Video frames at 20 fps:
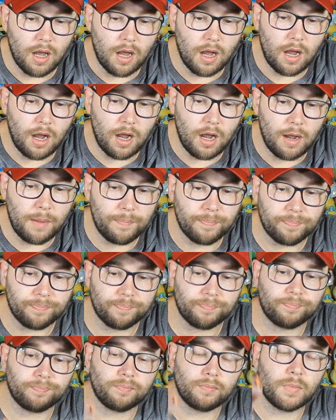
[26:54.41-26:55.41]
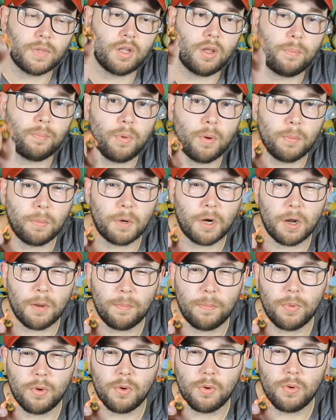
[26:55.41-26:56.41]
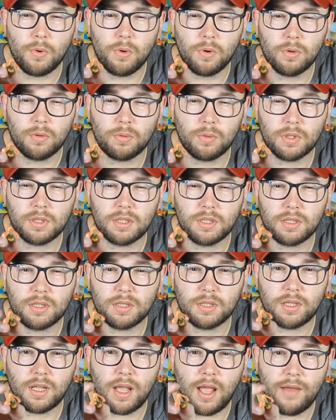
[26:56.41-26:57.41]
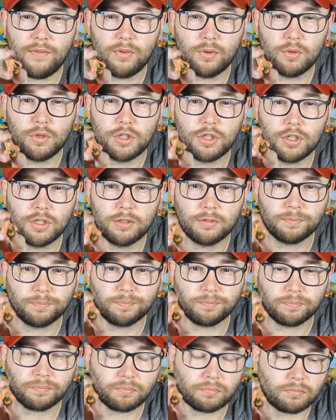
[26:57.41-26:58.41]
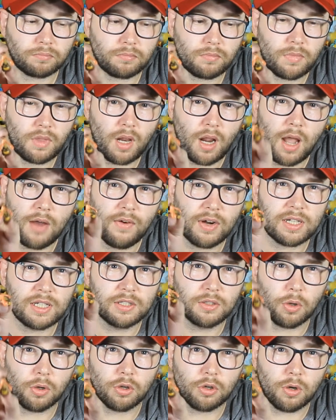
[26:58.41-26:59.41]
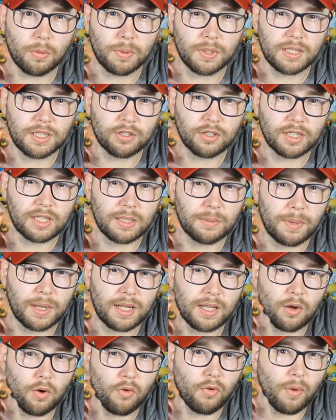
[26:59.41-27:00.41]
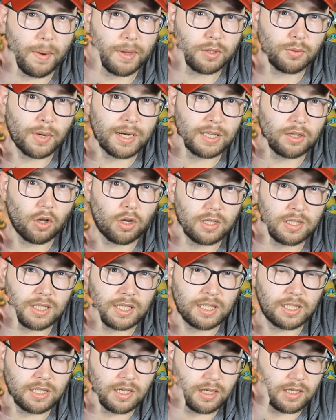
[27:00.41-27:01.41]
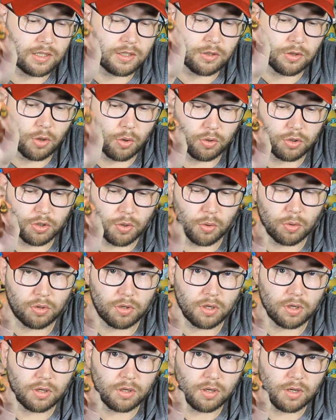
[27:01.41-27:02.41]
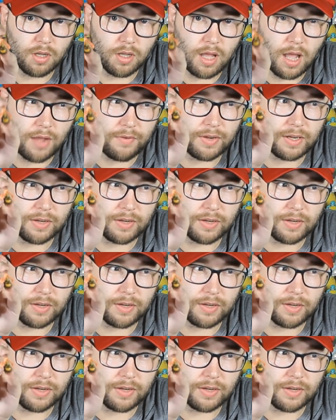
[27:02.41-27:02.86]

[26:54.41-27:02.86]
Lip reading: Not Pump Kaboo, what's the evolution? I've actually sold a couple of these on eBay, they go for about $20 each, it's no joke. I